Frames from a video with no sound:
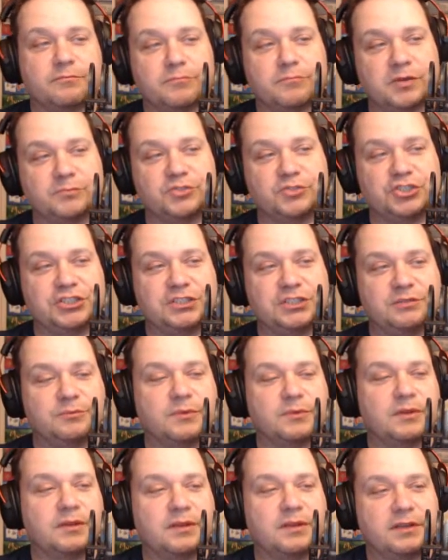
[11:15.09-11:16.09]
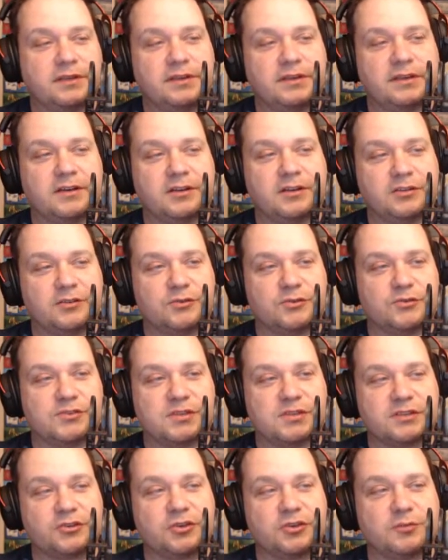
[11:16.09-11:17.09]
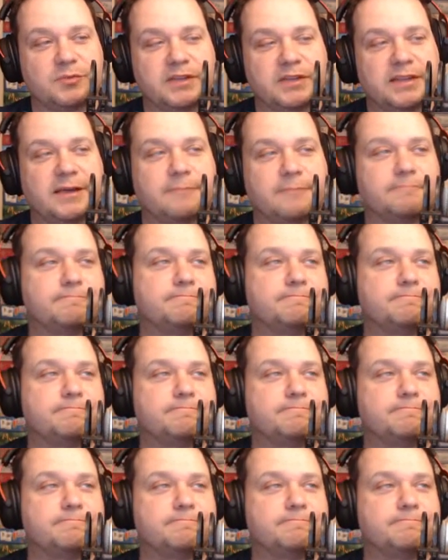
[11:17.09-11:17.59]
PUBG, and all those, then you can play that.